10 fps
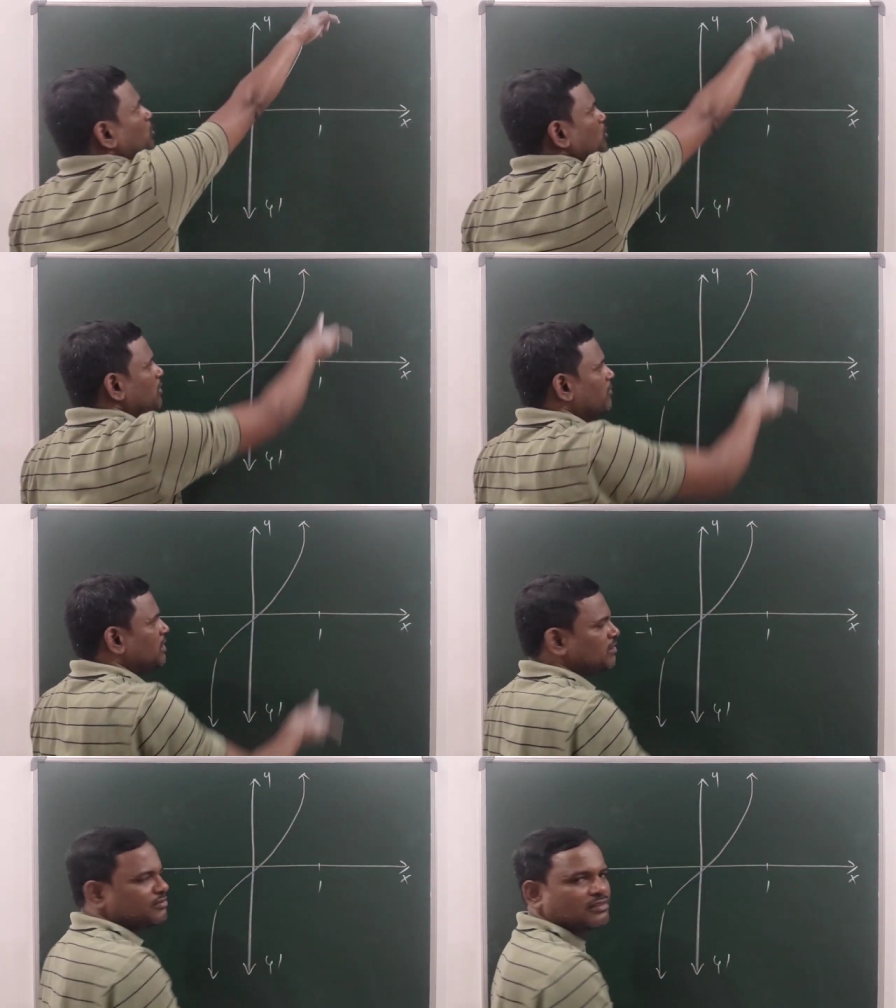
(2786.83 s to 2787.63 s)
through the
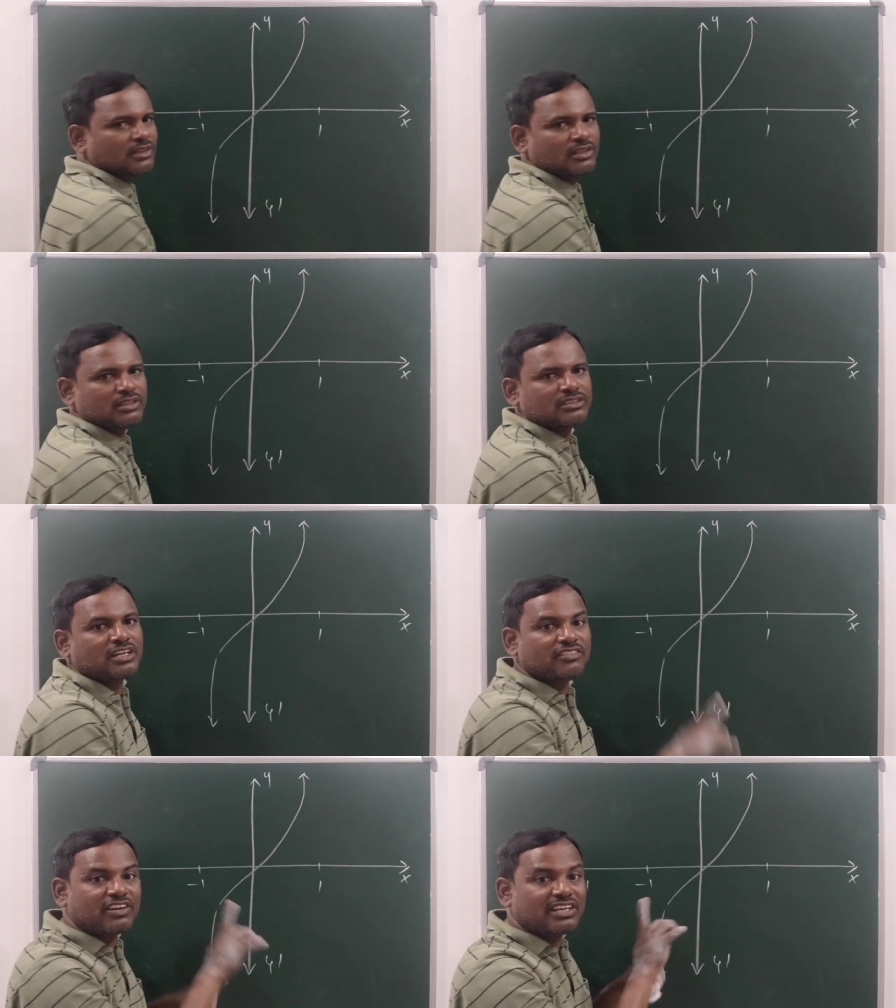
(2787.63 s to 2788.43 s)
1,
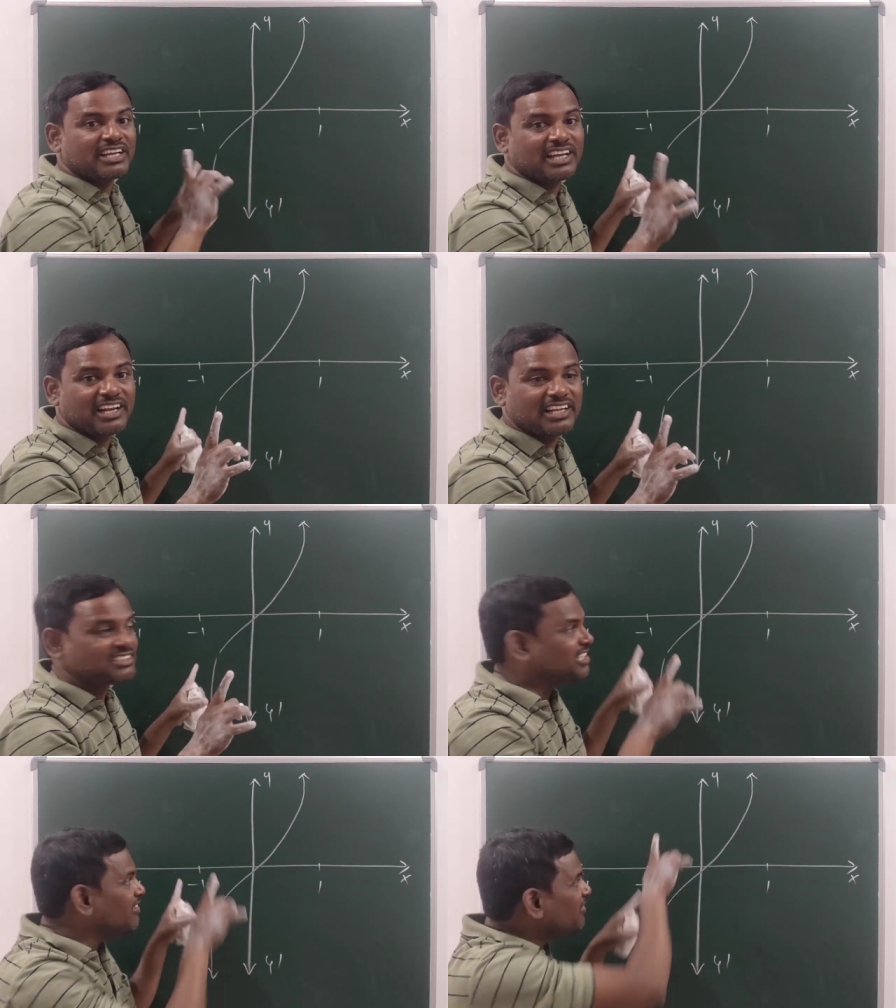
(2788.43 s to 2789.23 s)
that vertical
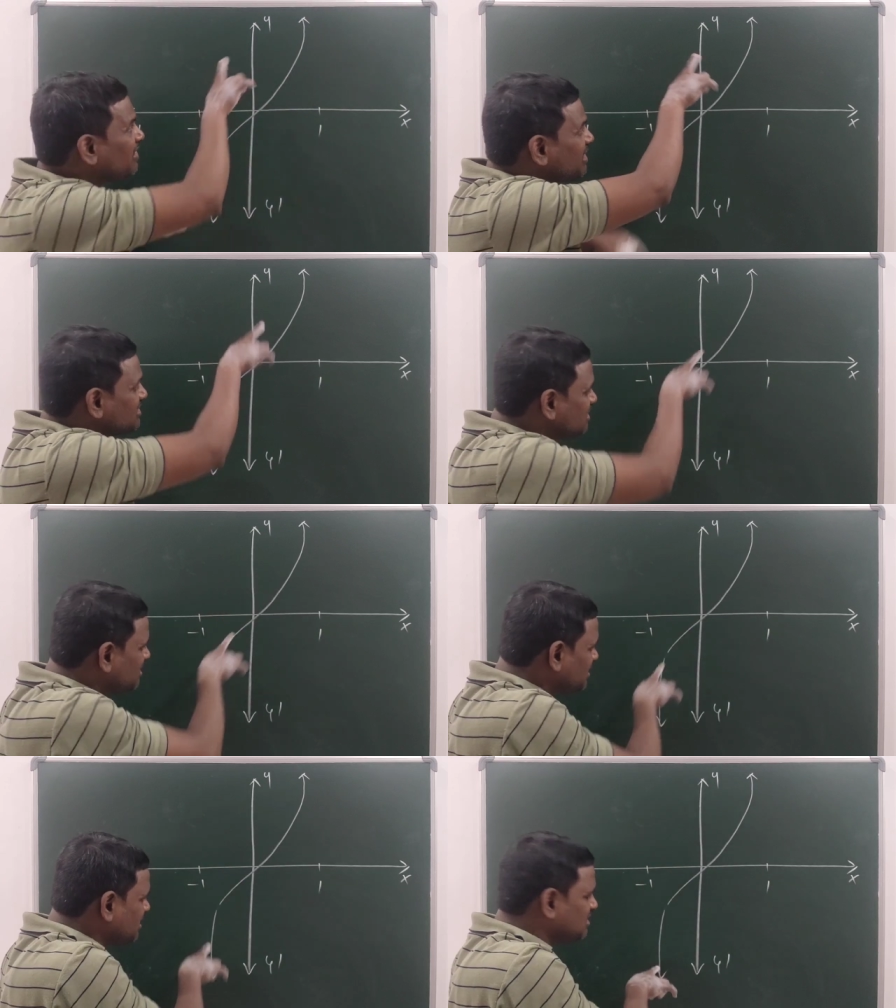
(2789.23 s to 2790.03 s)
lines never
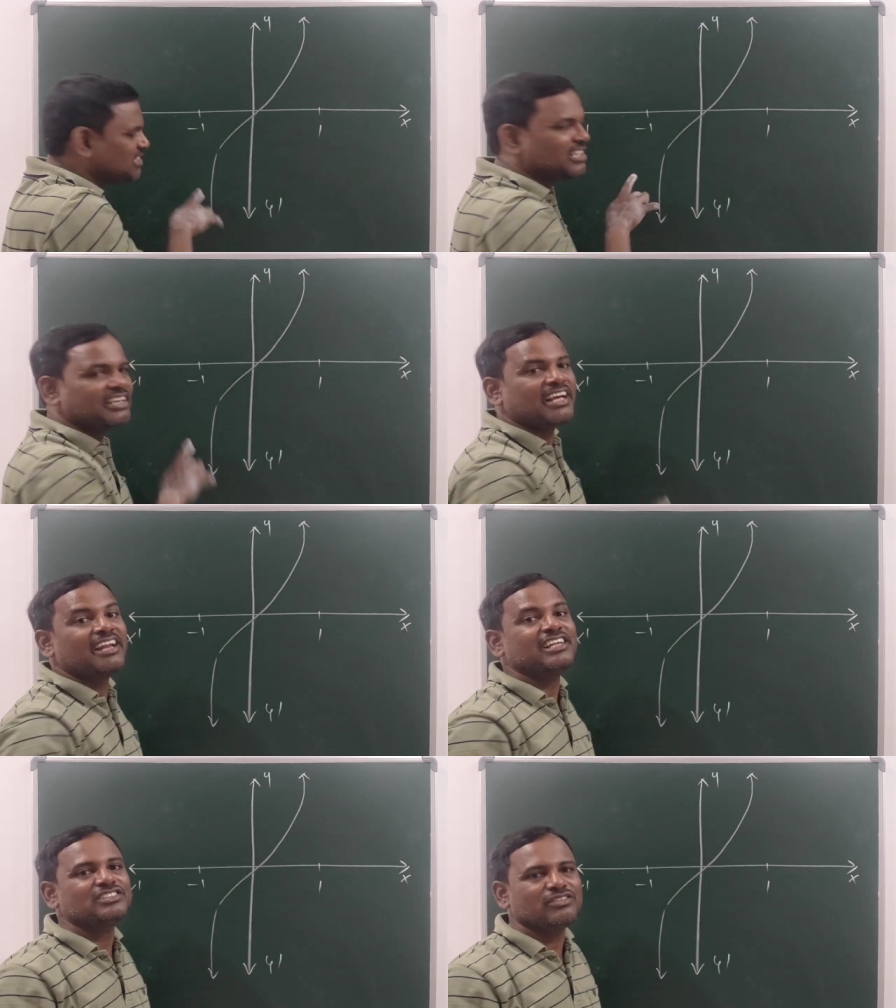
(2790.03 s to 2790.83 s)
touches this
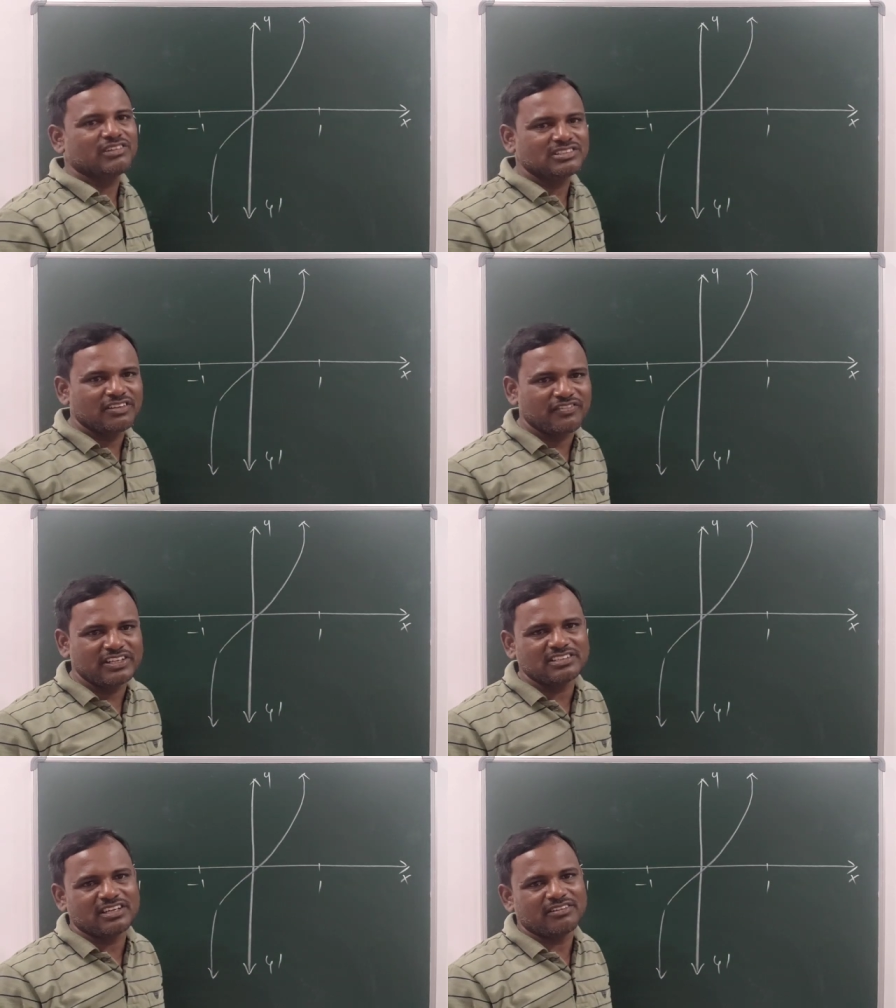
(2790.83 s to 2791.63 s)
tan h inverse of
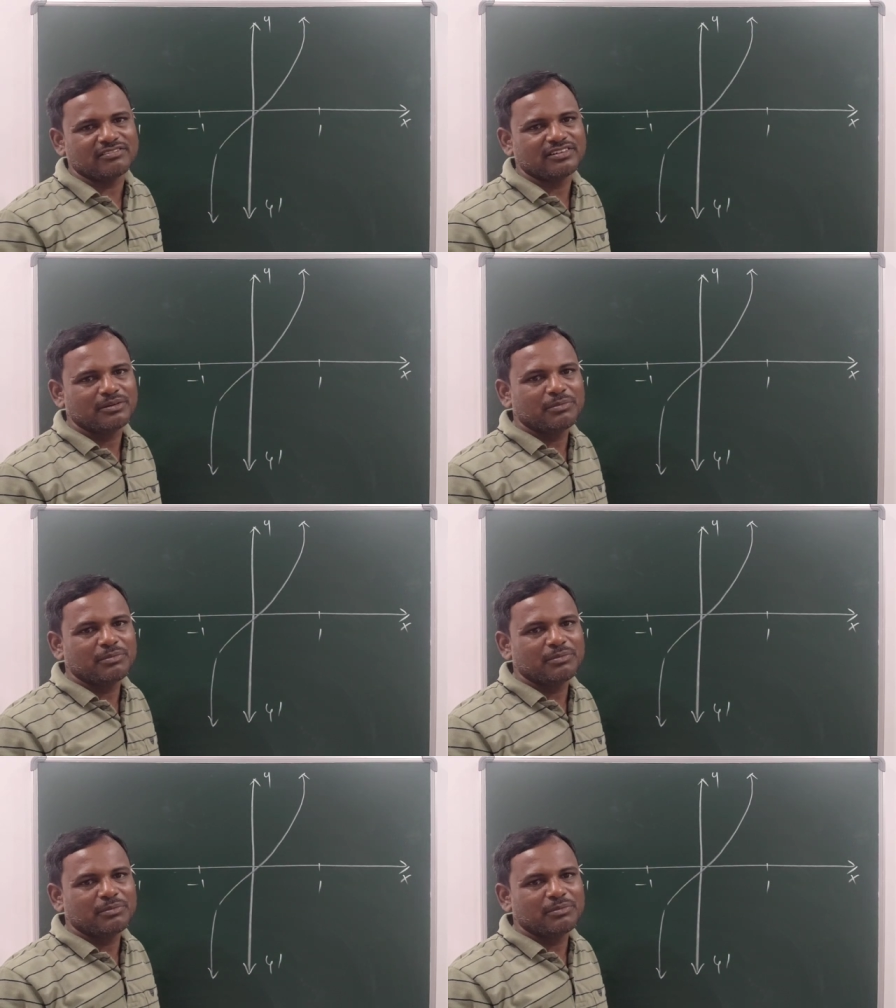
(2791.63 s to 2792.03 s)
x curve,